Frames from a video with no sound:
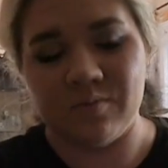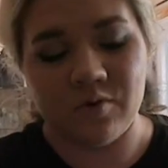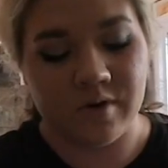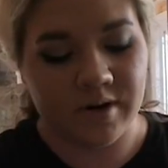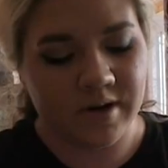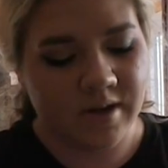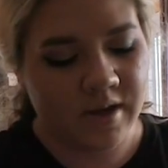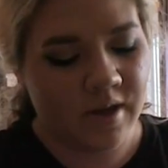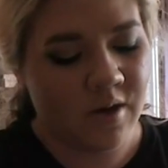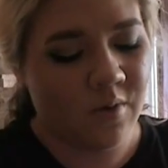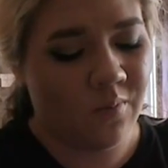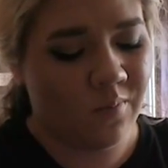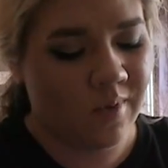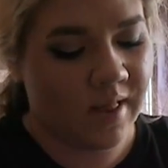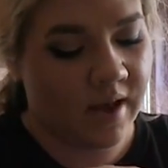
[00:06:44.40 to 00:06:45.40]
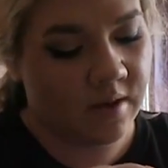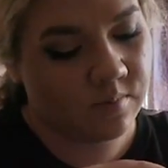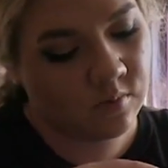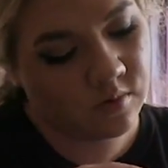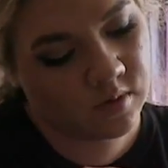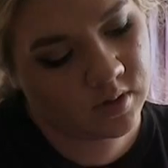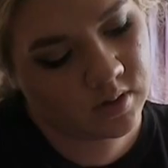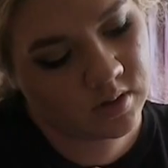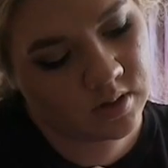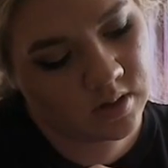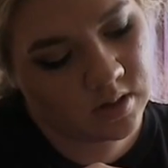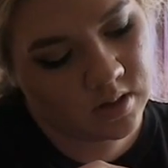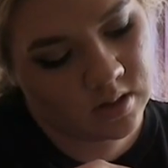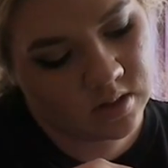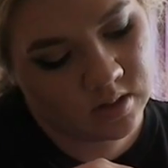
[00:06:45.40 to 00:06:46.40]
more, we'll add more.
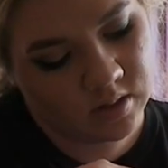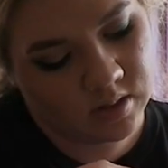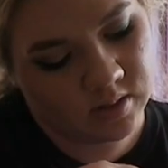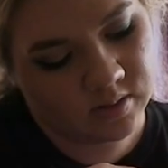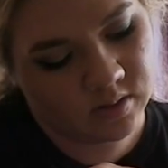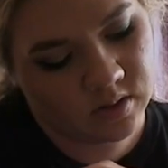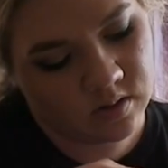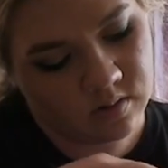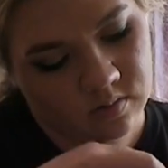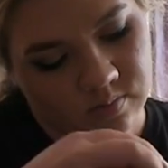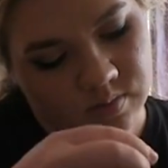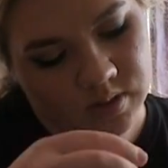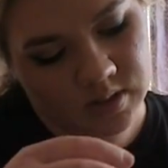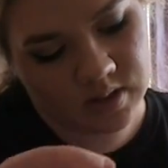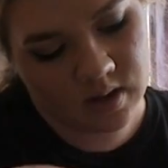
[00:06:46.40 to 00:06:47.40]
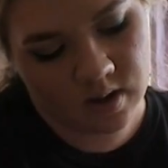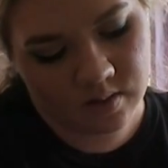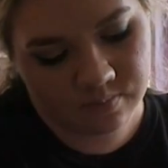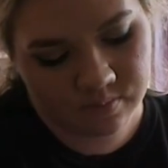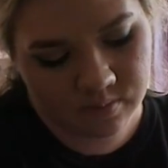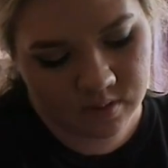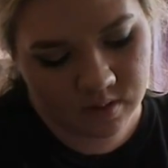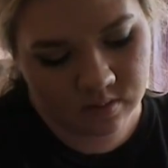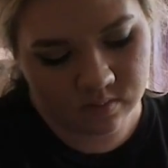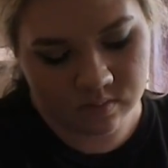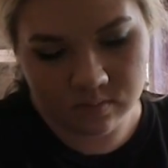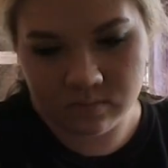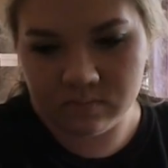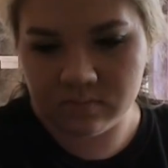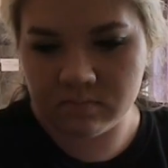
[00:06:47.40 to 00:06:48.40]
Easy open cap. Oh,
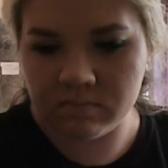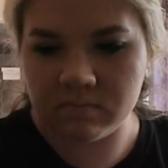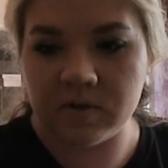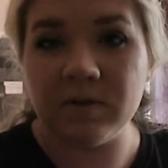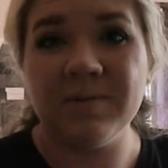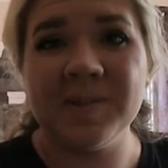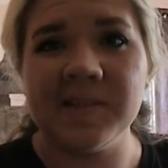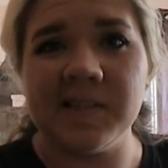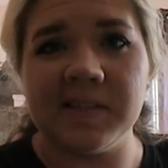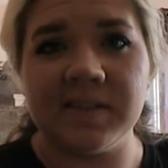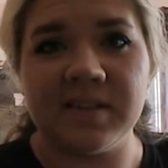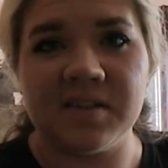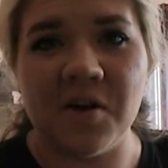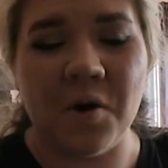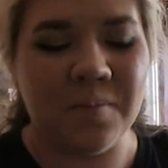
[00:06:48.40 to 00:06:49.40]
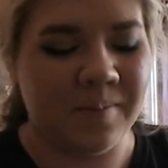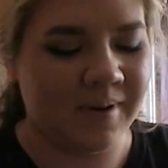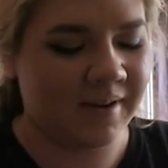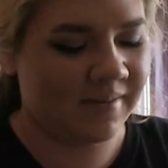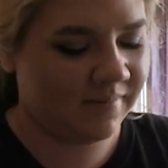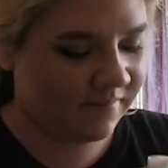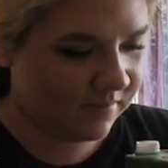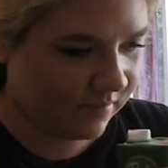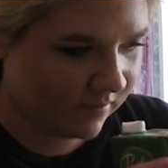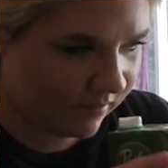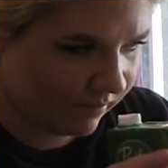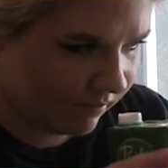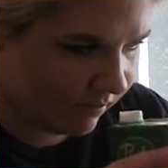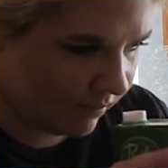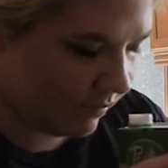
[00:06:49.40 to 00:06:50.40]
it was easy to open.
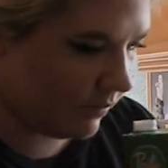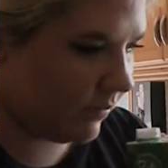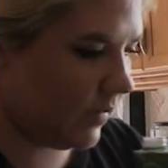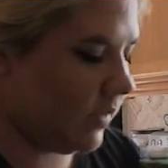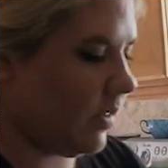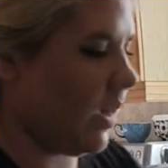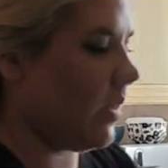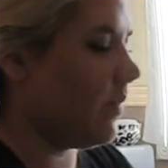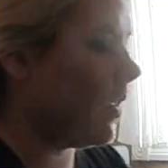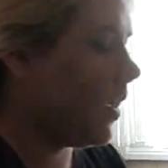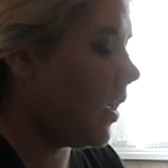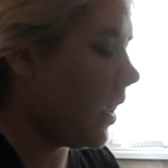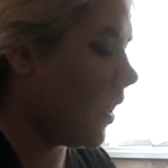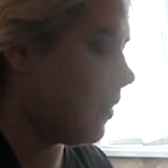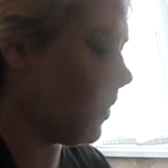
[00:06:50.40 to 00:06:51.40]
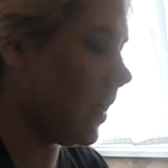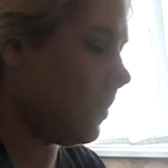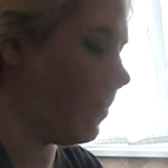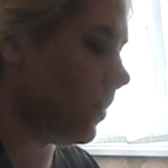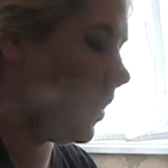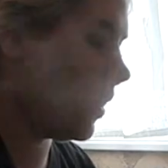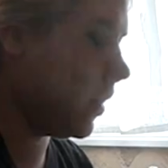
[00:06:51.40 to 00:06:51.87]
Okay. Anyway, we're